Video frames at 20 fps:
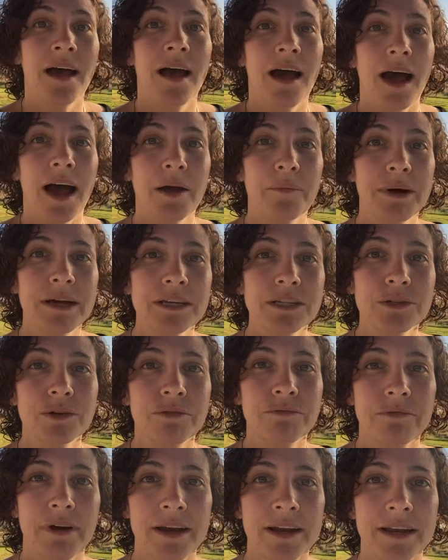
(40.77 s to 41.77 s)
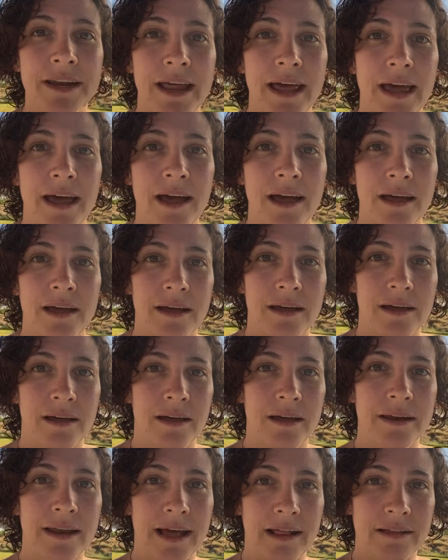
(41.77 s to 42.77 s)
I went to a run
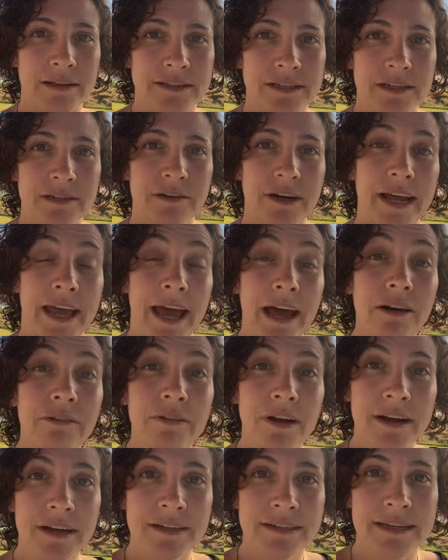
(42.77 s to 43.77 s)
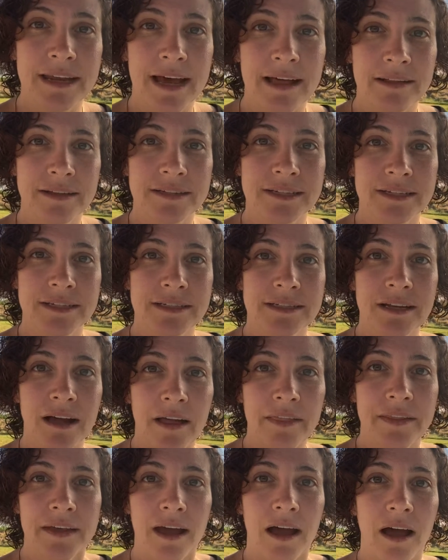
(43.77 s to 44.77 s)
analysis, or I had a run analysis
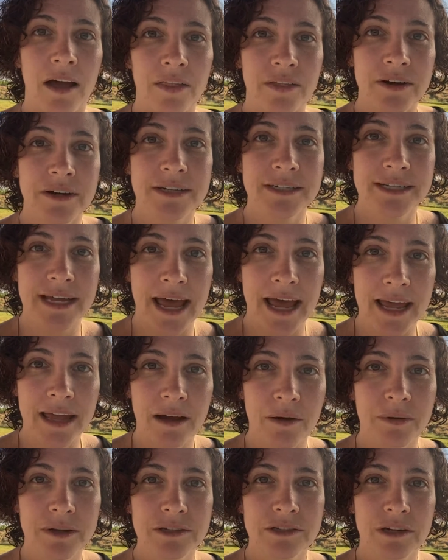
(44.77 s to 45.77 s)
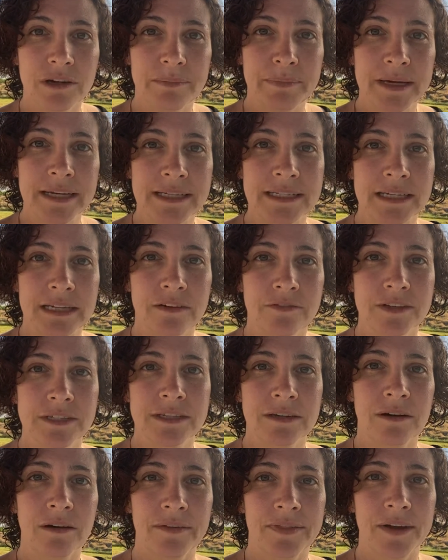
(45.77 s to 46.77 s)
done the other day. I went to a PT, a
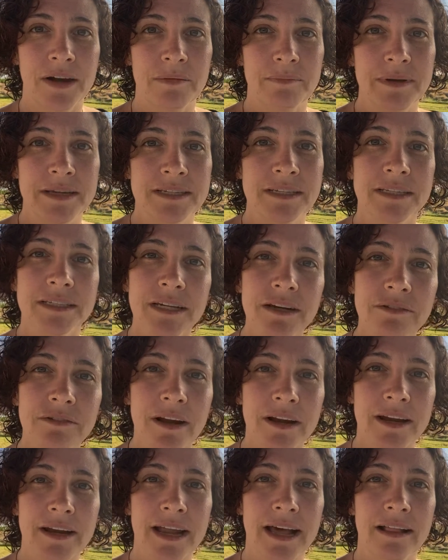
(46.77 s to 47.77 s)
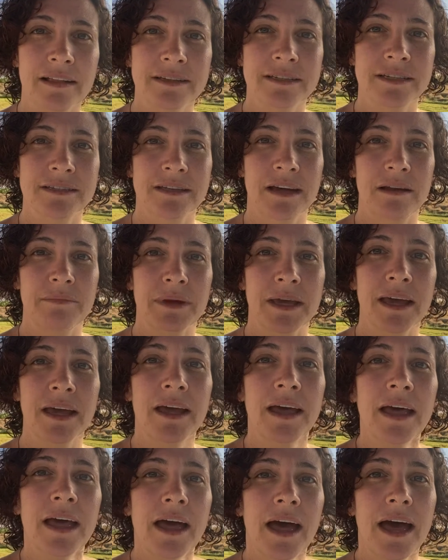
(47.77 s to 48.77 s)
physical therapist, and he did a run analysis on me,
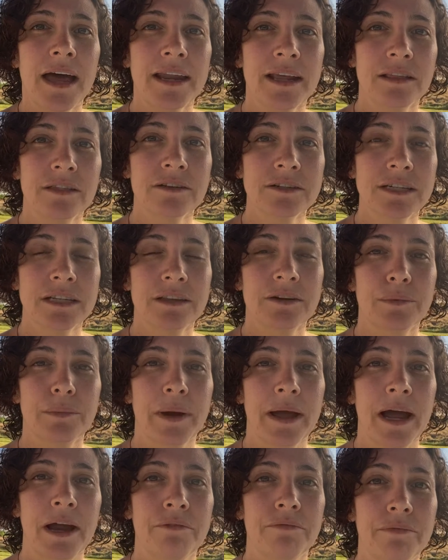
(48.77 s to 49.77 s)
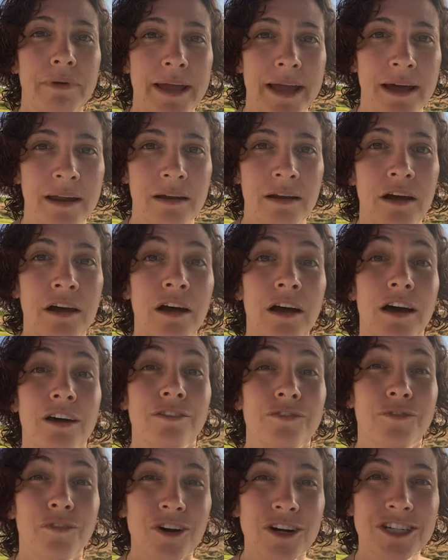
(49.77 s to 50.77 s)
and he looked at the way I ran.
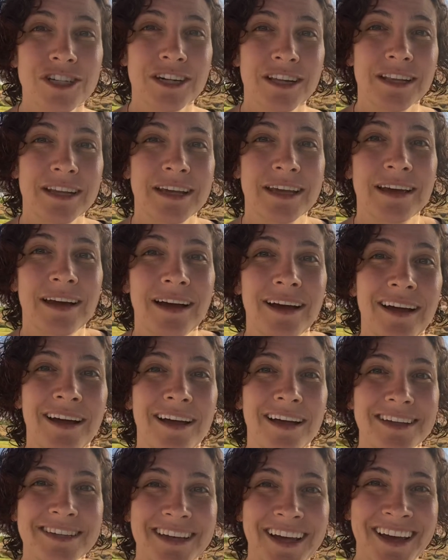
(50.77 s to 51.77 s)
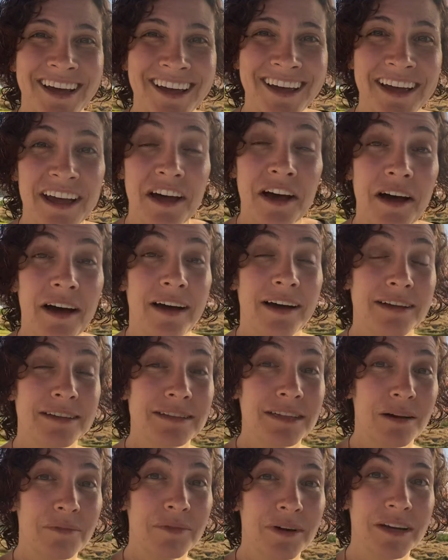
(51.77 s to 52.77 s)
Unfortunately, as a
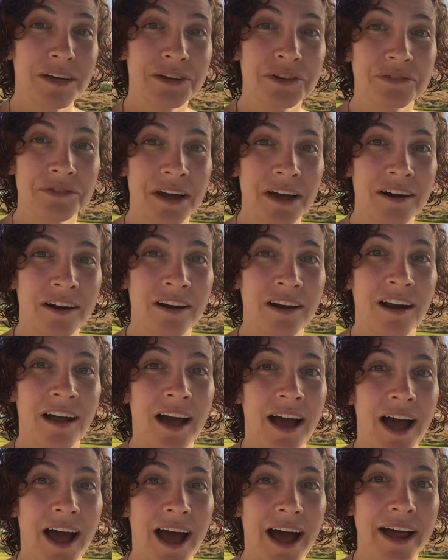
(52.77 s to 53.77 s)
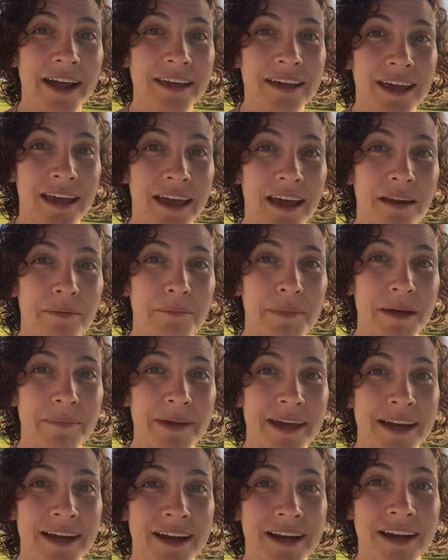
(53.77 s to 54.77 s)
somewhat new runner, I can't
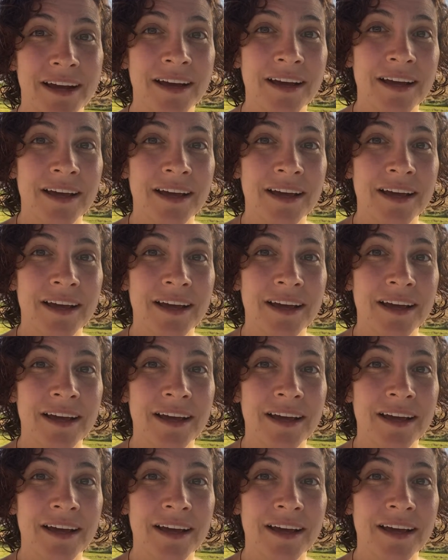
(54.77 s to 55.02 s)
mimic